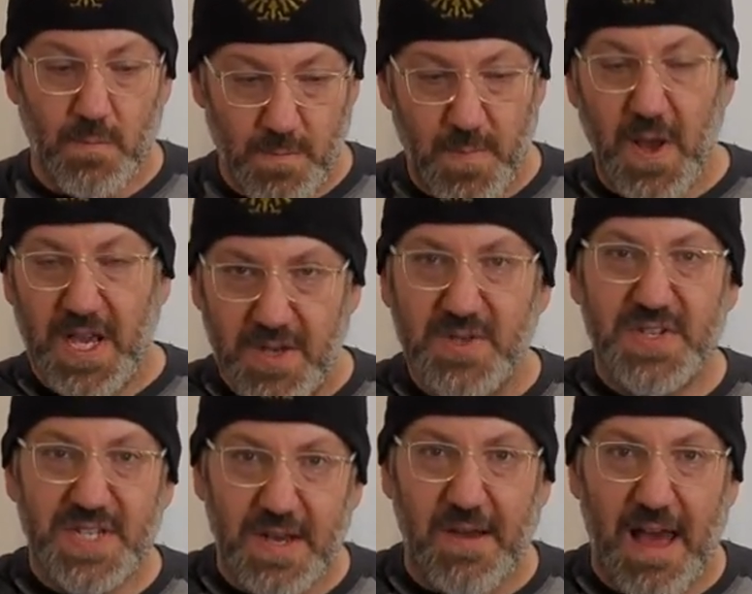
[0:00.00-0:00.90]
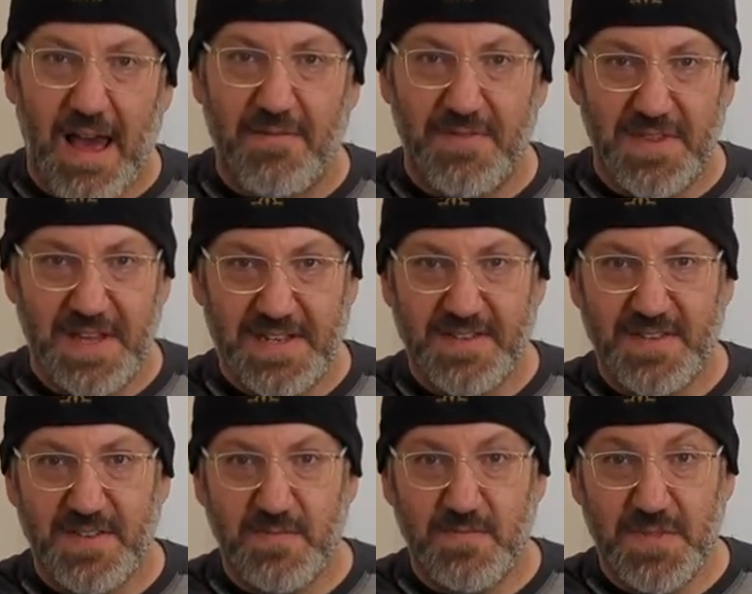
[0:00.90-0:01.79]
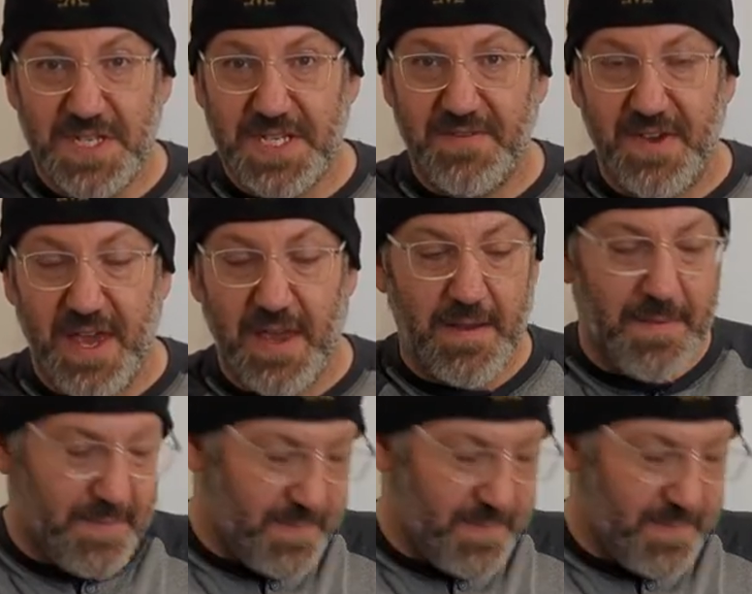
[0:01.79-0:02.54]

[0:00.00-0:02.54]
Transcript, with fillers: but you still have this TV.